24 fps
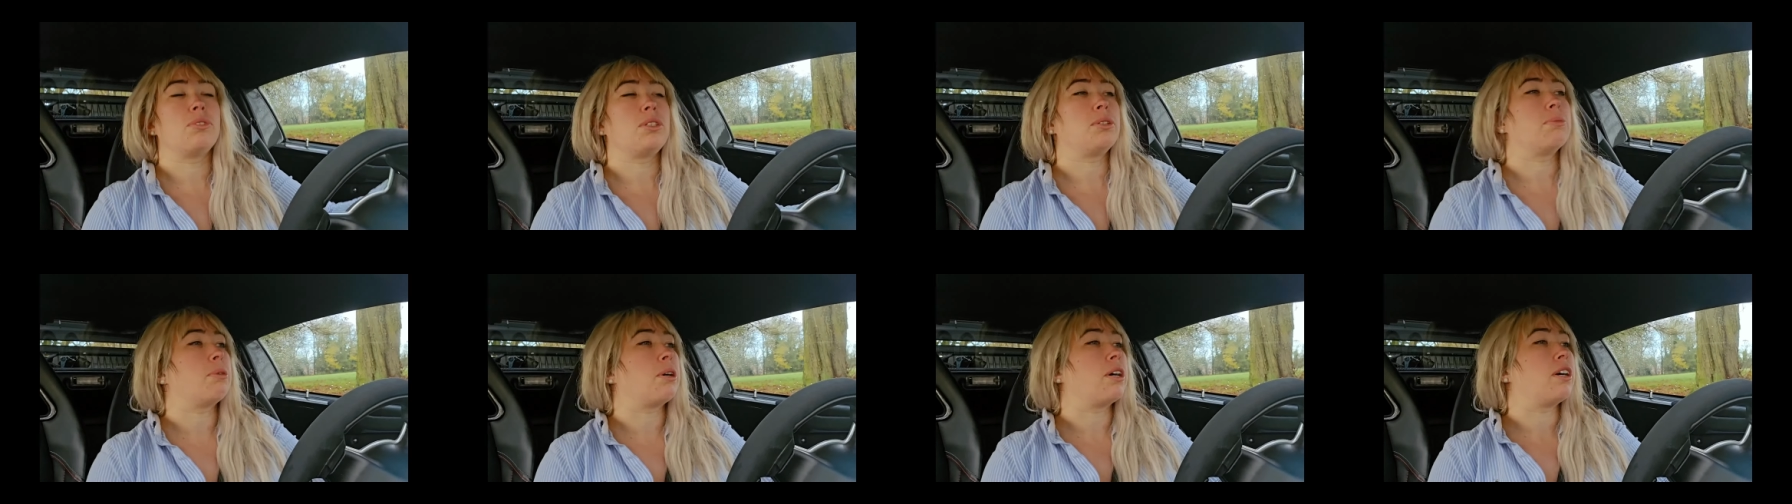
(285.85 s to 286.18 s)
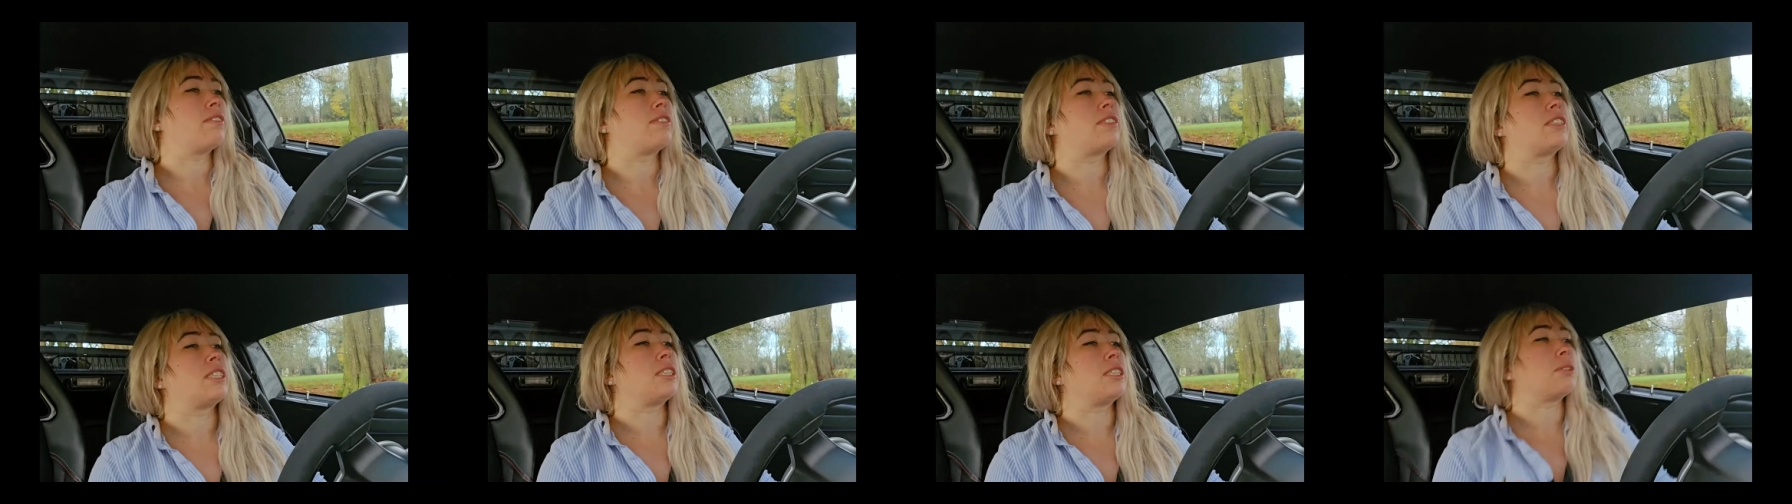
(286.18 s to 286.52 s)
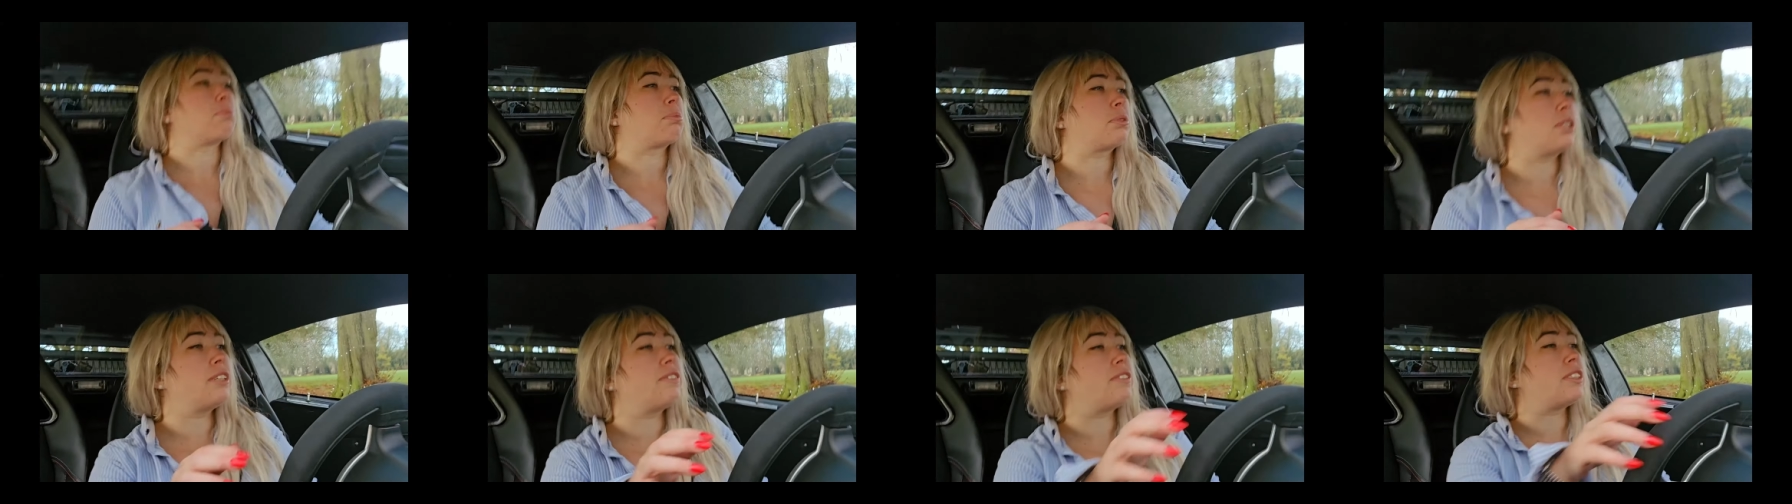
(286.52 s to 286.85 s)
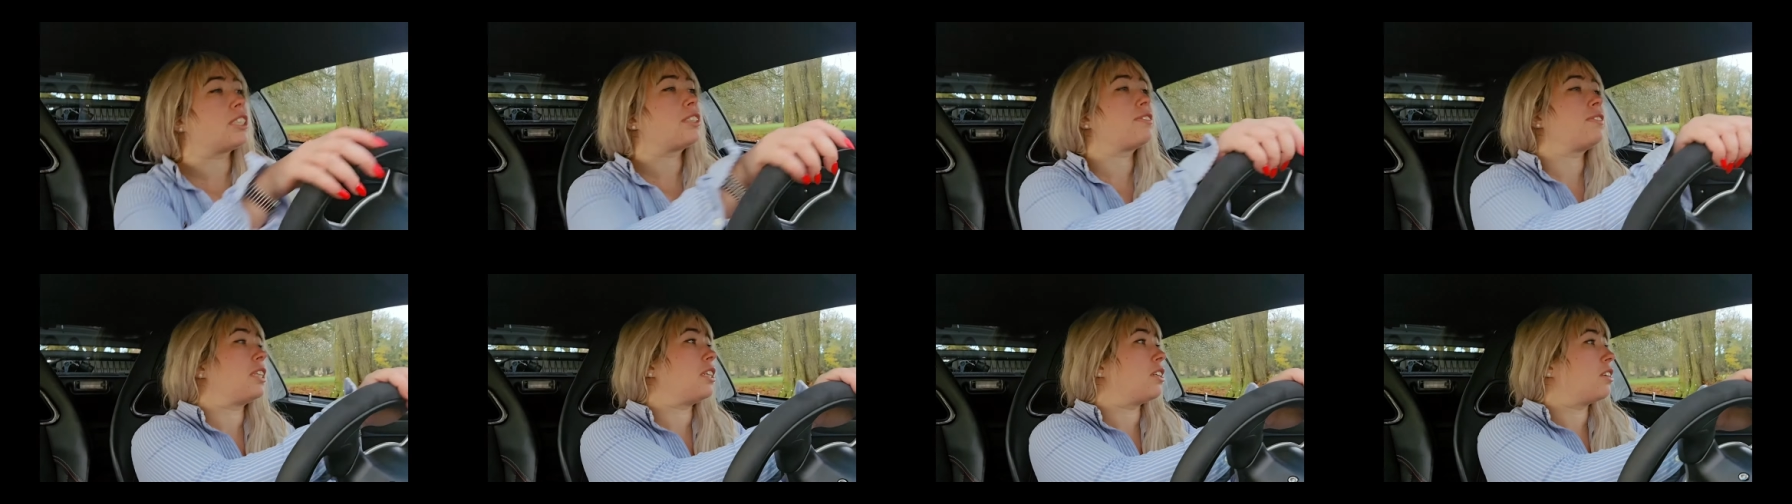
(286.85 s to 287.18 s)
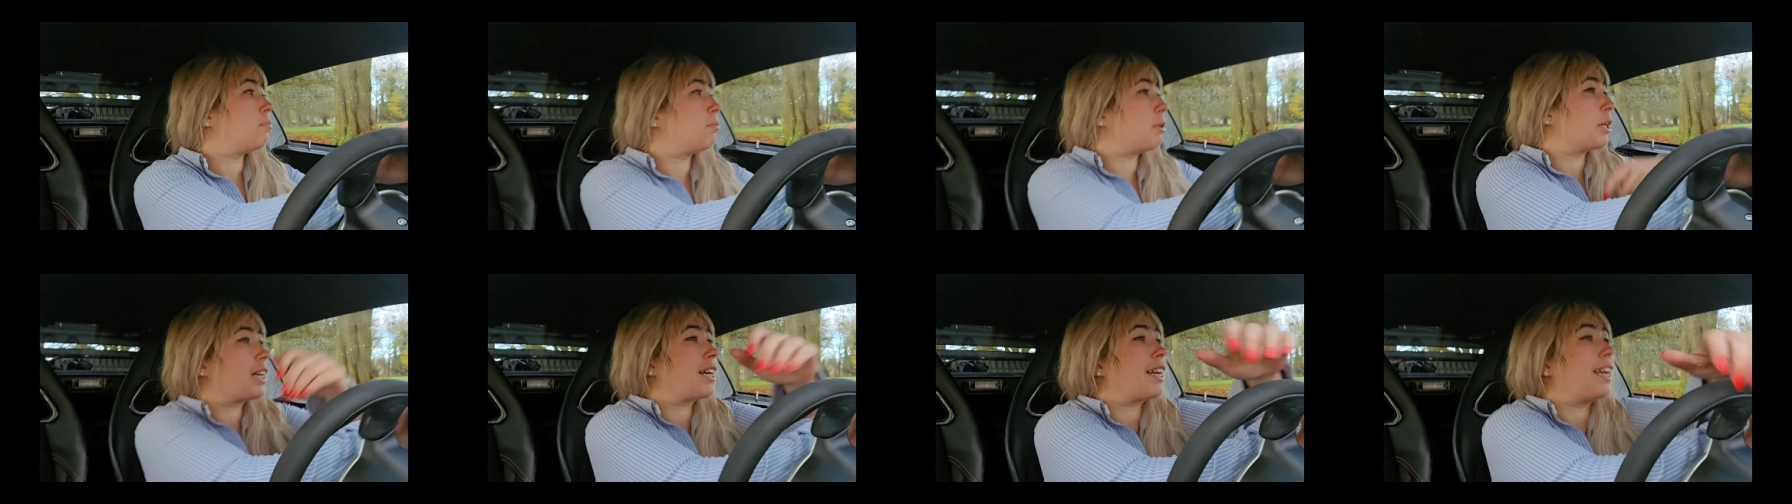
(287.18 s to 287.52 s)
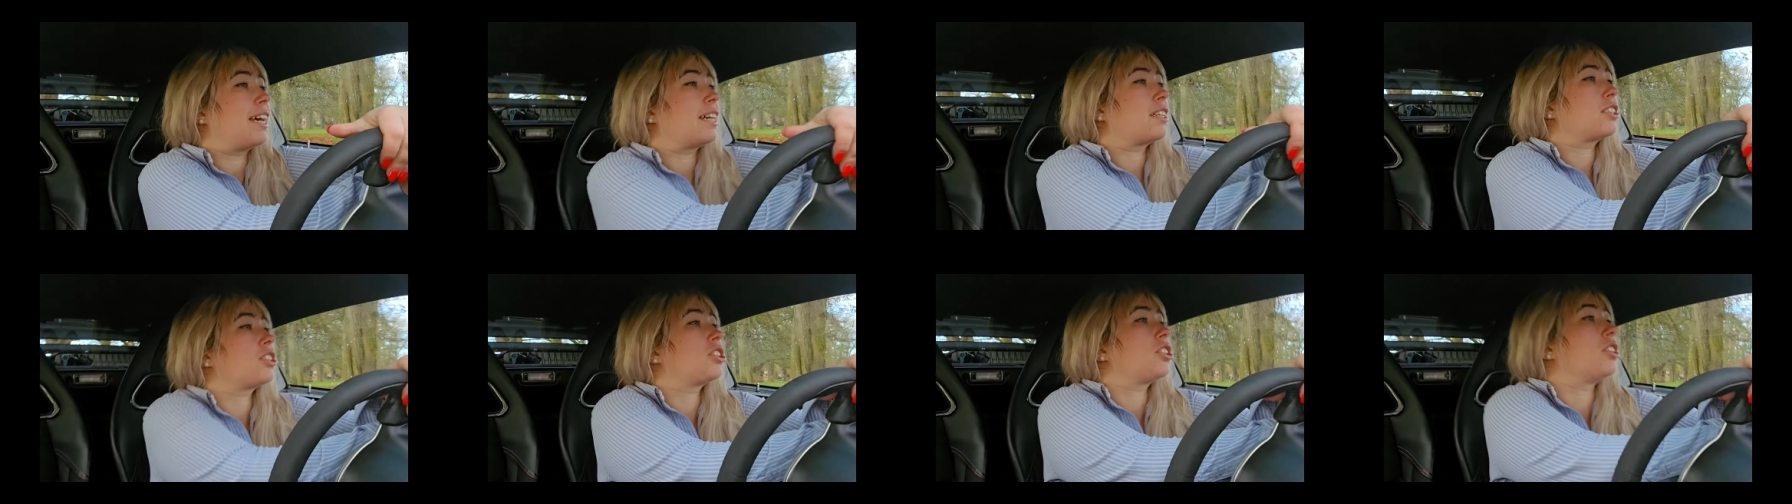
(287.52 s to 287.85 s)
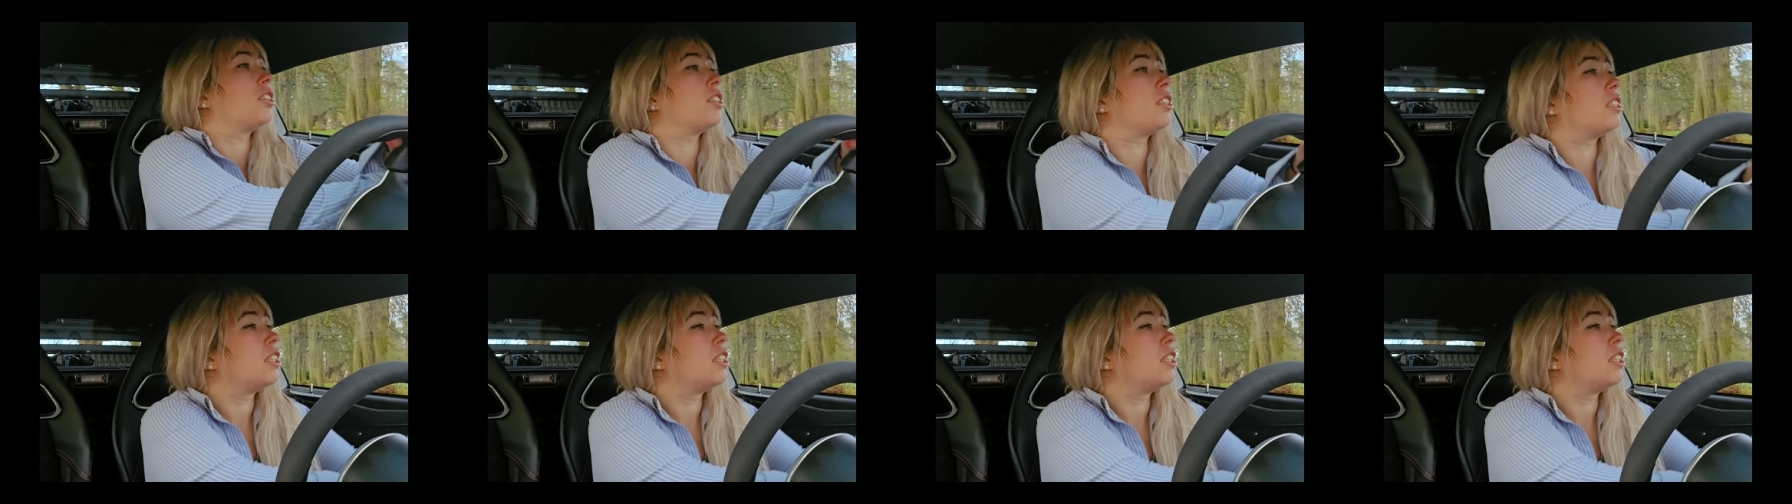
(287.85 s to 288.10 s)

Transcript: you might have seen the previous video of my collection